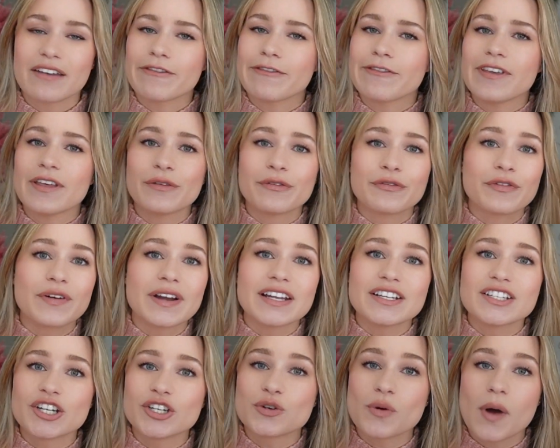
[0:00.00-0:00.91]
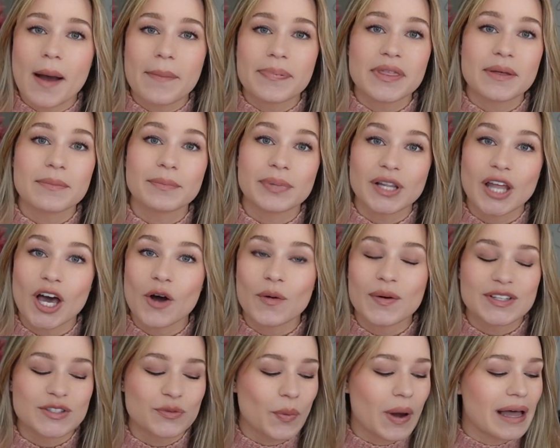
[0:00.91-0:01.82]
feel free to drop them below
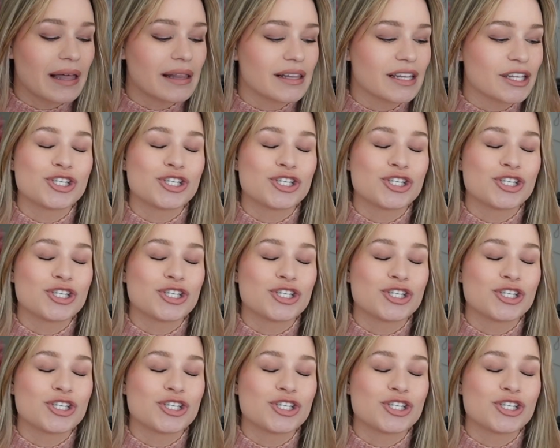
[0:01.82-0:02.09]
as well.